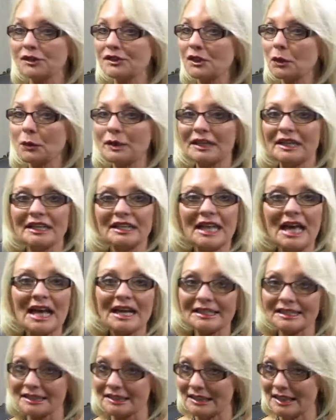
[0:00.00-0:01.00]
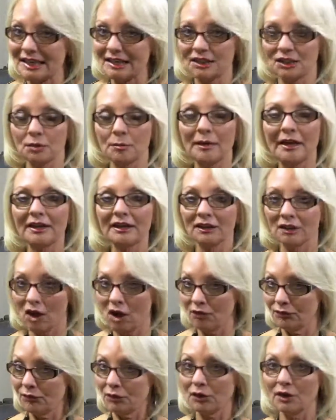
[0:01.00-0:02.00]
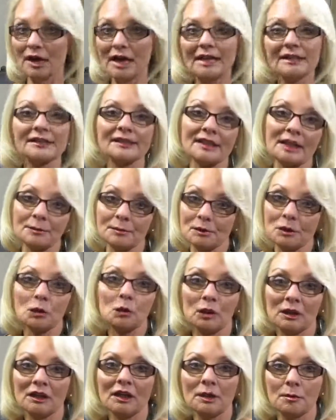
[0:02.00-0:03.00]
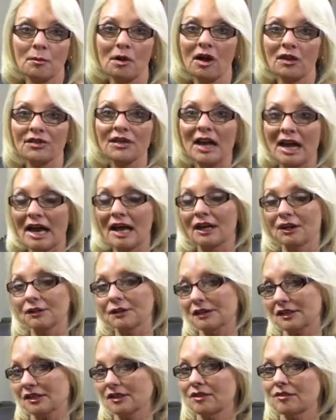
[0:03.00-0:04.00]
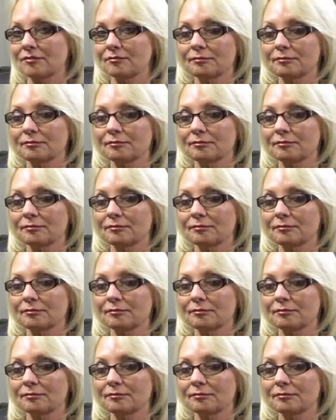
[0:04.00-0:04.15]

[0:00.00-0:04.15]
so he didn't hesitate to make an offer and subsequently bought the house.